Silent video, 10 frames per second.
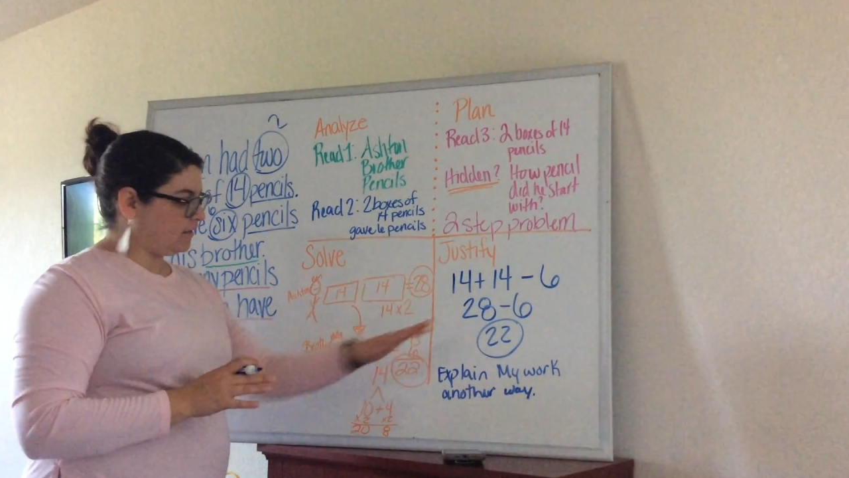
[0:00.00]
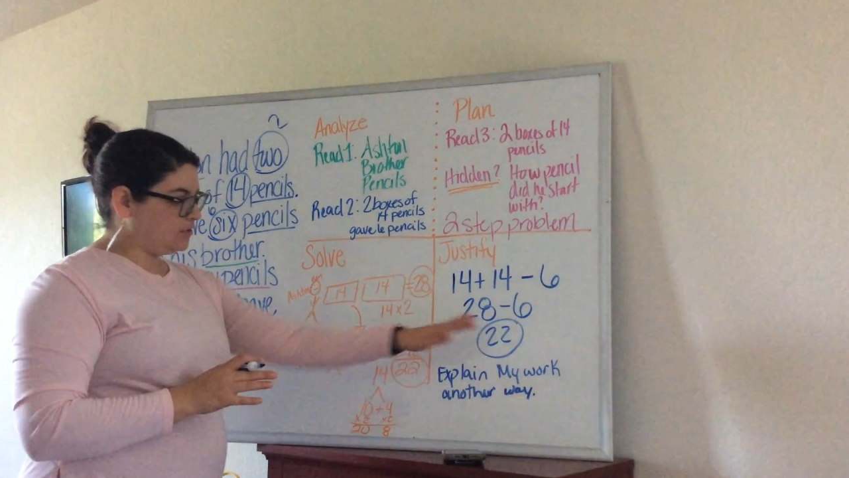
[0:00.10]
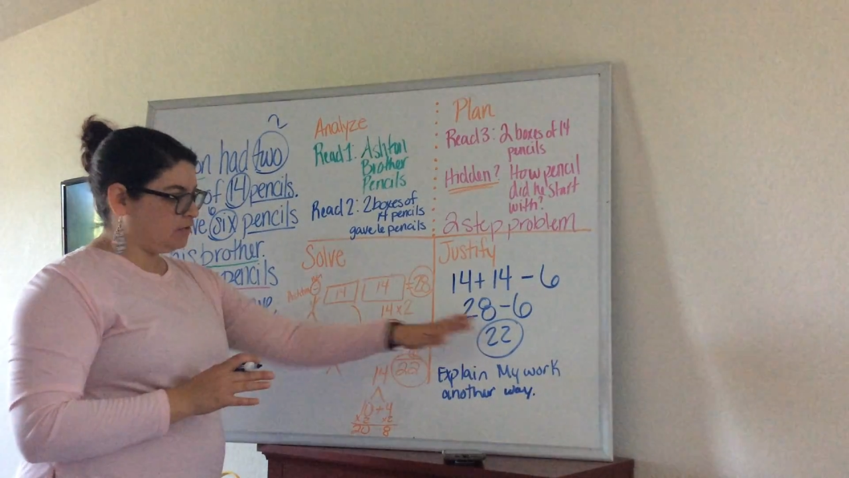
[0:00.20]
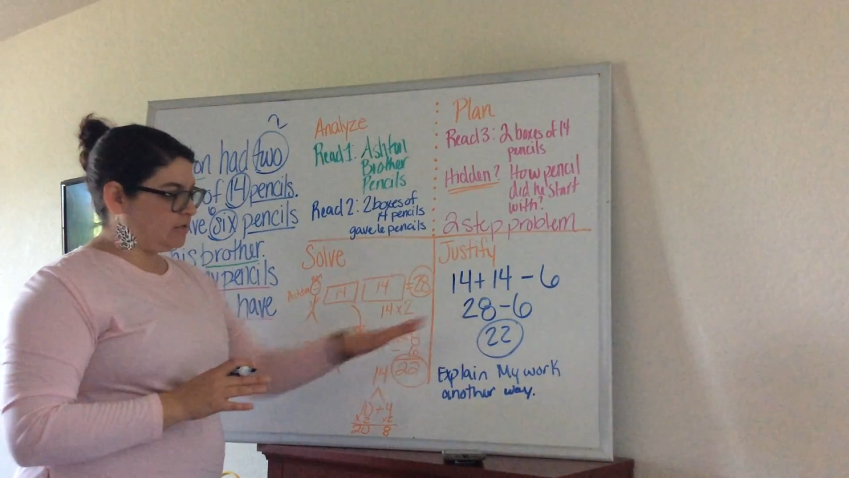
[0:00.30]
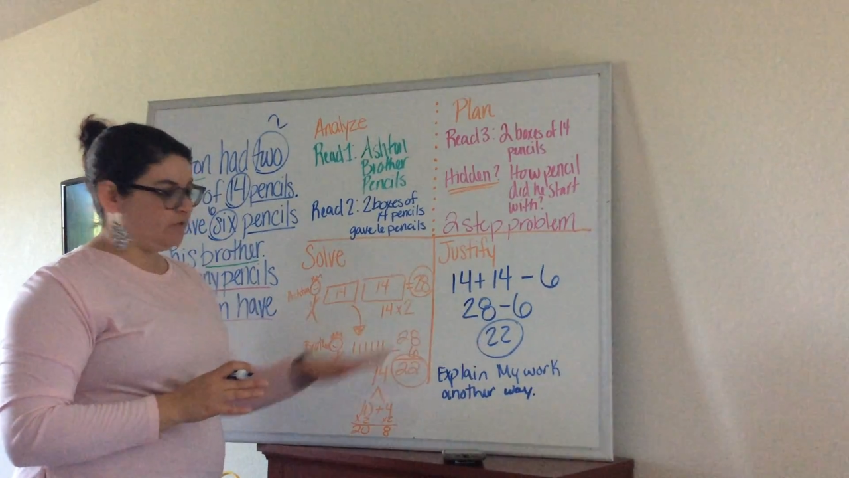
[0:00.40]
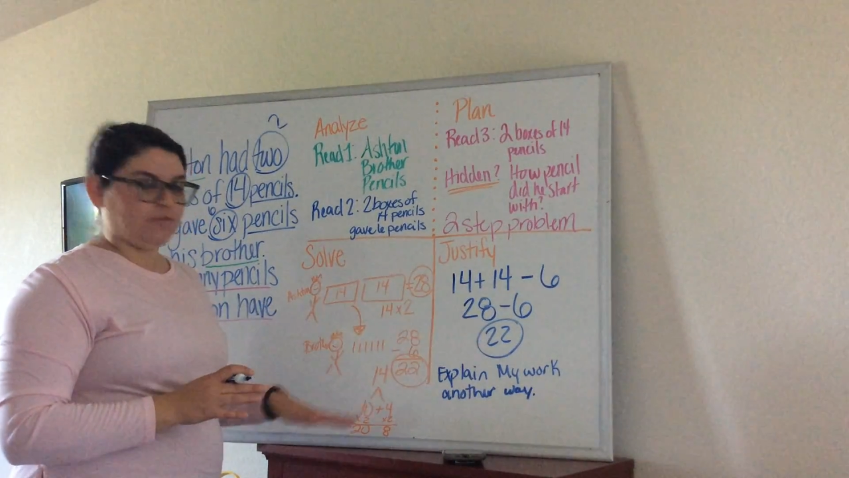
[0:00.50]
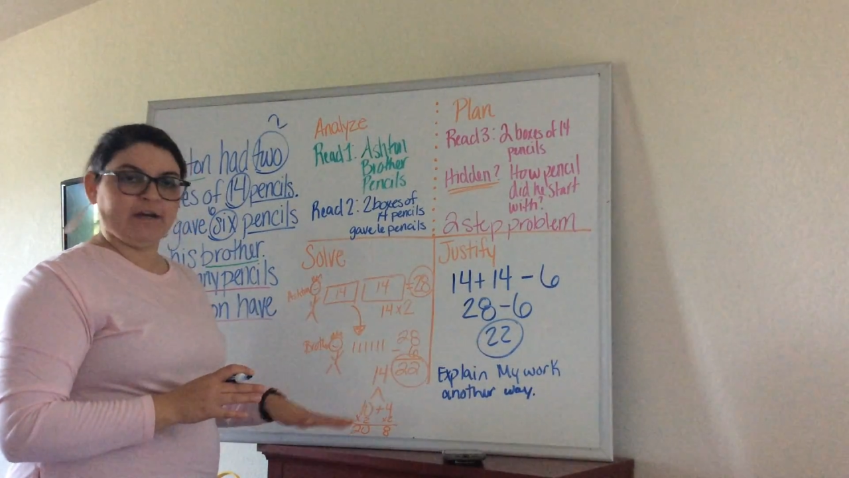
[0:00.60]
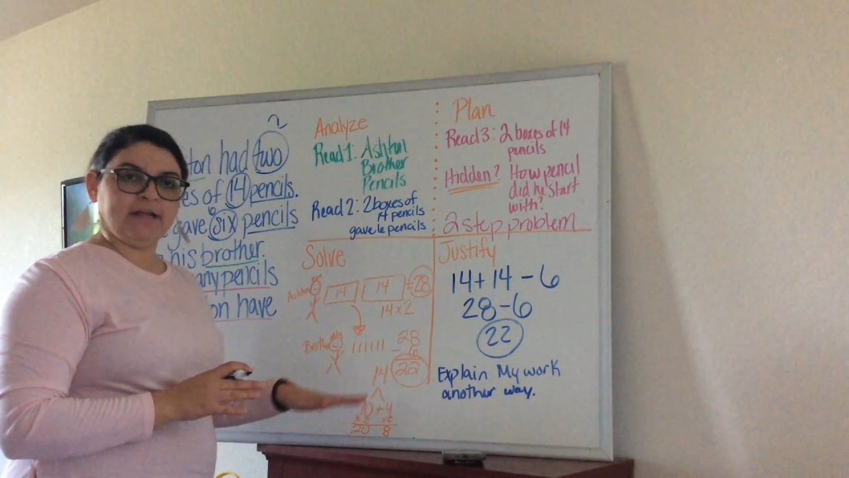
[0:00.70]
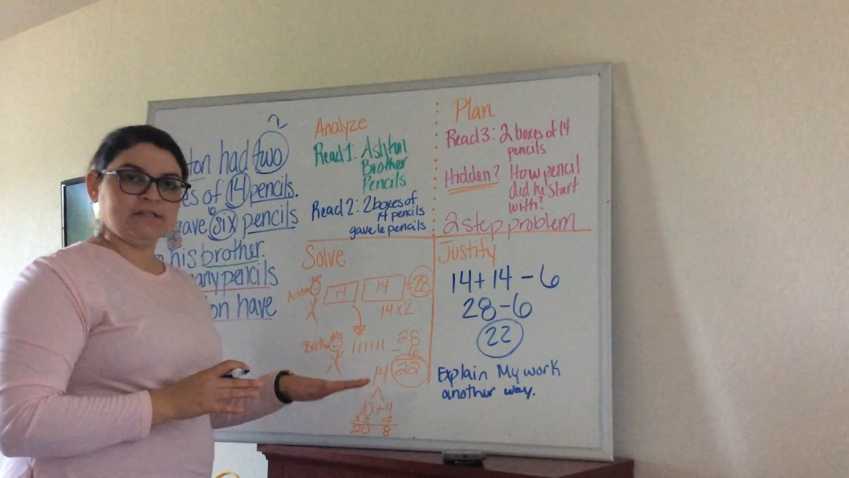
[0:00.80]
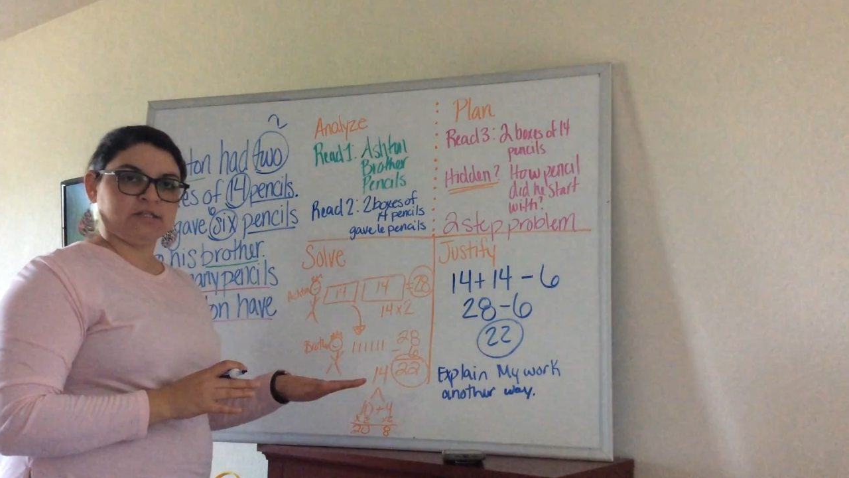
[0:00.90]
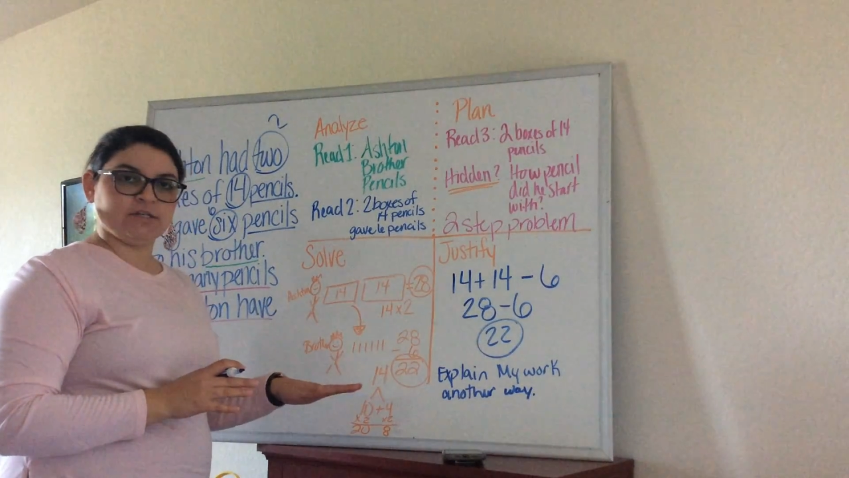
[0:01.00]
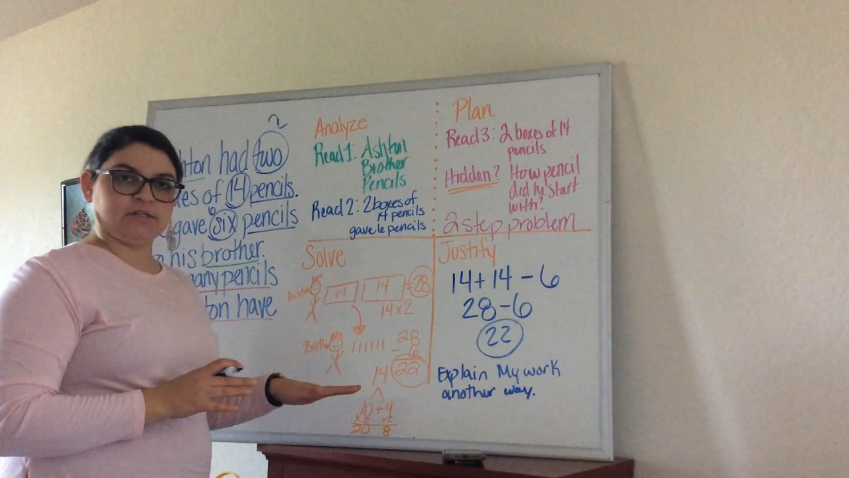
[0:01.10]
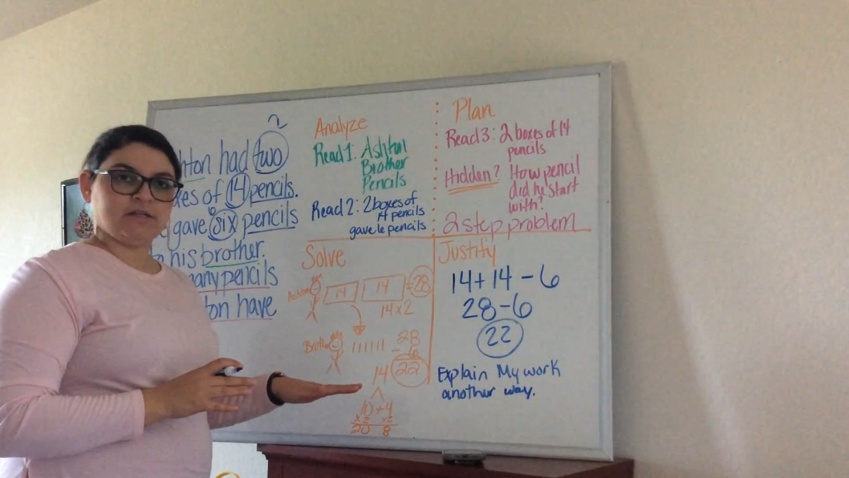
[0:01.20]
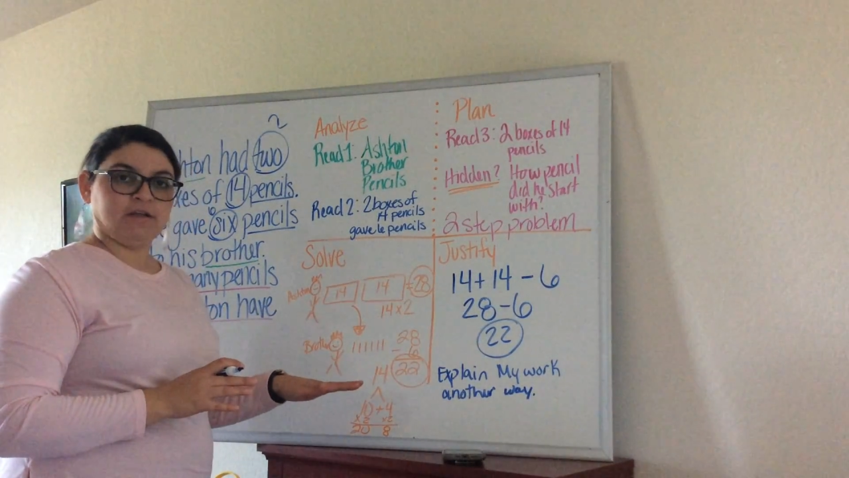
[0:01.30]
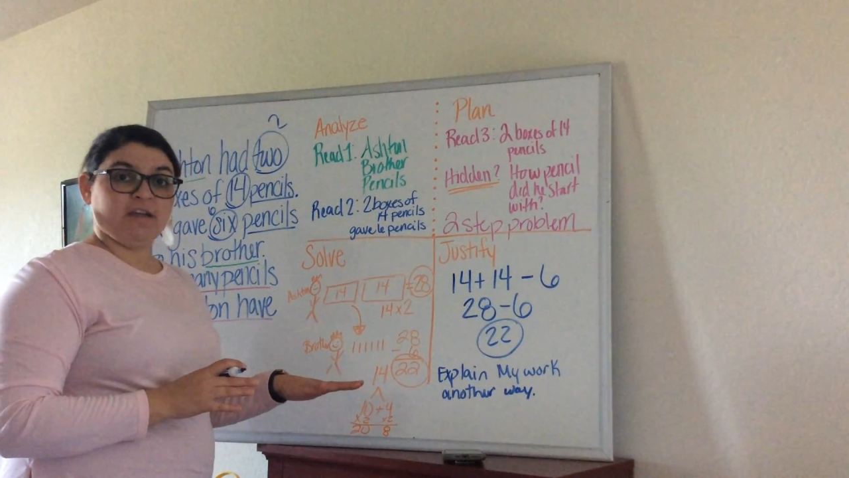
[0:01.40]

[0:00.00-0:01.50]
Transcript: got 2 different answers?